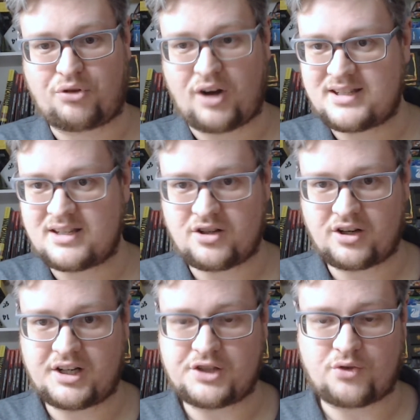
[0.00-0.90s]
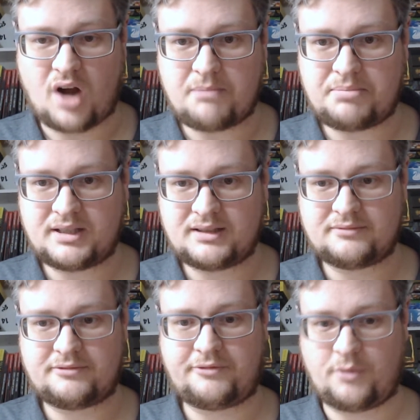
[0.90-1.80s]
prices are going to drop
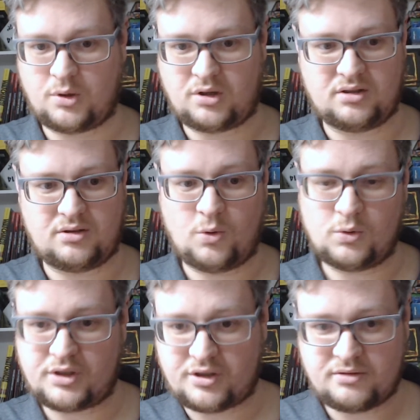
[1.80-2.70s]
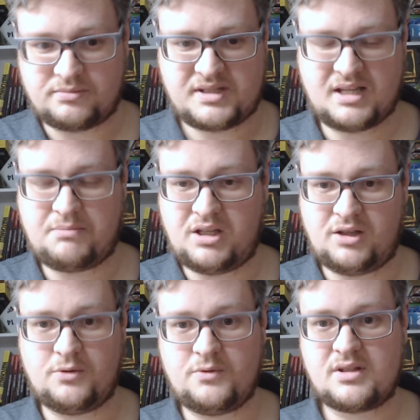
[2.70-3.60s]
for older
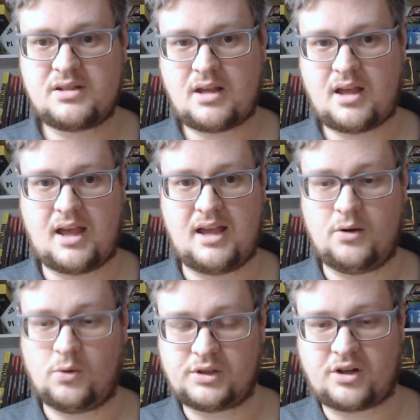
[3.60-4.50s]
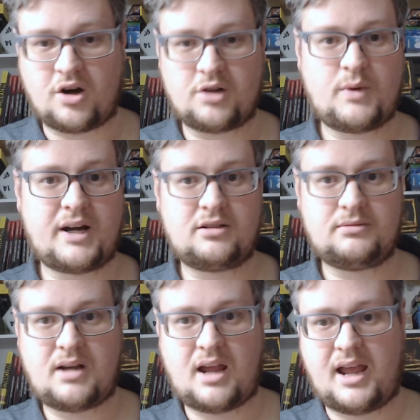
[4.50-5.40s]
CPUs and older hardware,
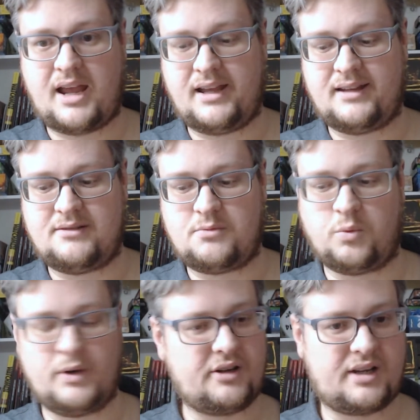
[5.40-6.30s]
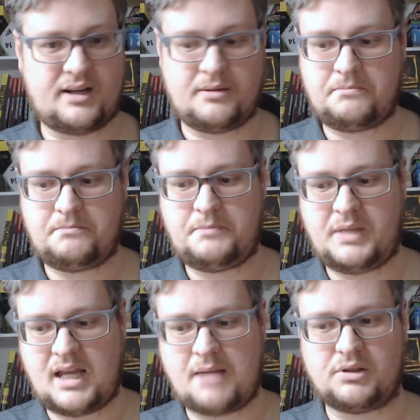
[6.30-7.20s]
and we're going to
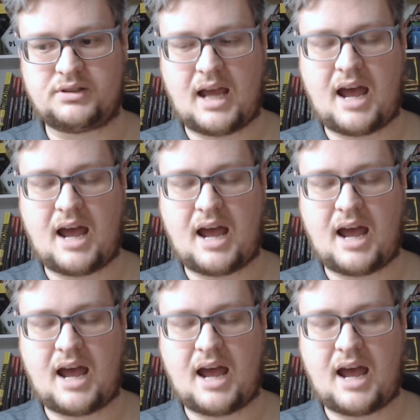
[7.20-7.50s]
be able to